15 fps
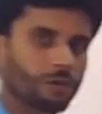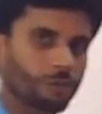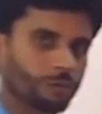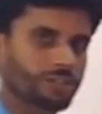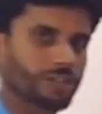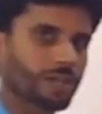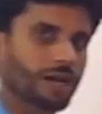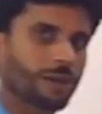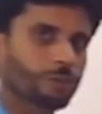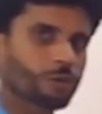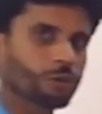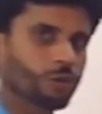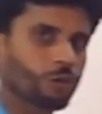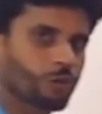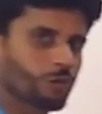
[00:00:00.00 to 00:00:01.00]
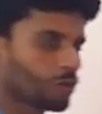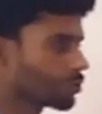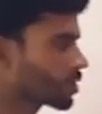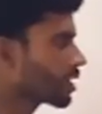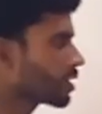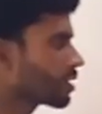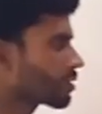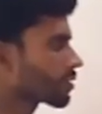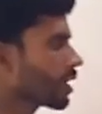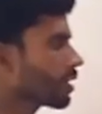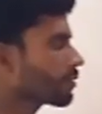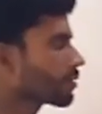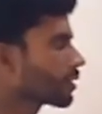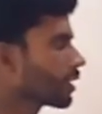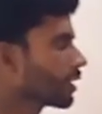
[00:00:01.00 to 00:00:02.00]
we shall come to know, or we shall
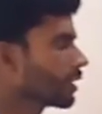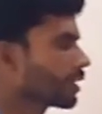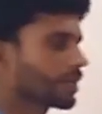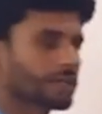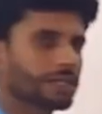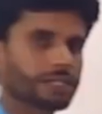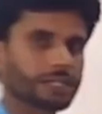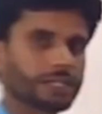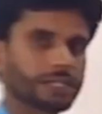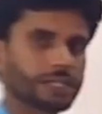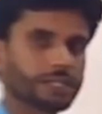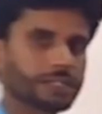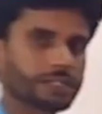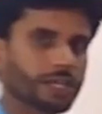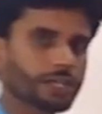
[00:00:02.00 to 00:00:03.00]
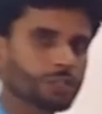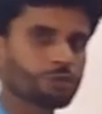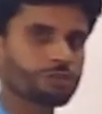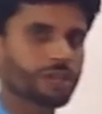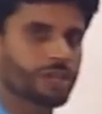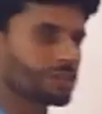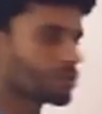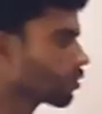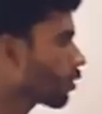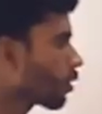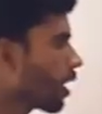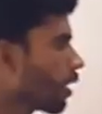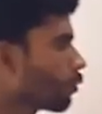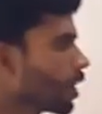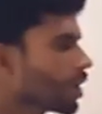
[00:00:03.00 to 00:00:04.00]
discuss the usage,
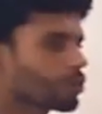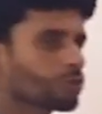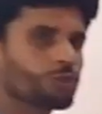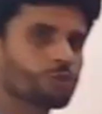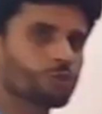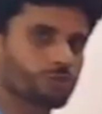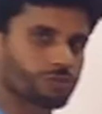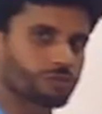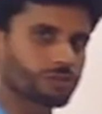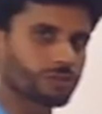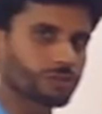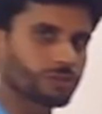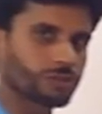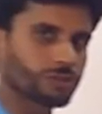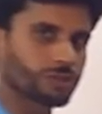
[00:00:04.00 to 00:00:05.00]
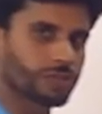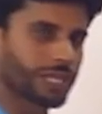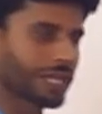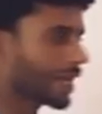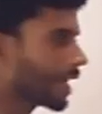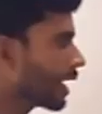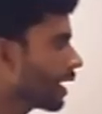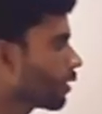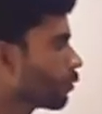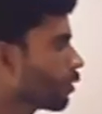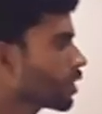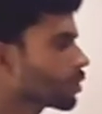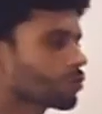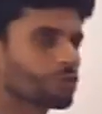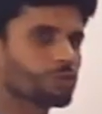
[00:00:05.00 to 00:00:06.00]
or when to use a,
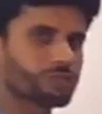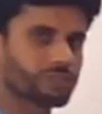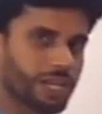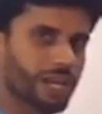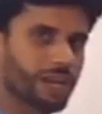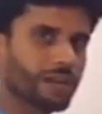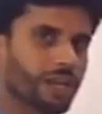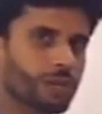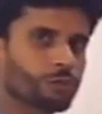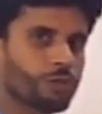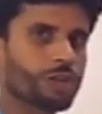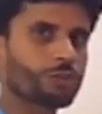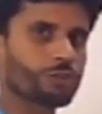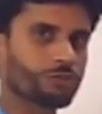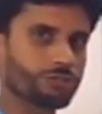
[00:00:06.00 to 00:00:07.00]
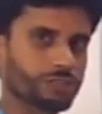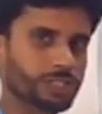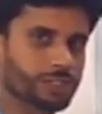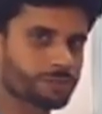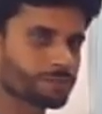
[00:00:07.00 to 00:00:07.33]
when to use an, and when to use the.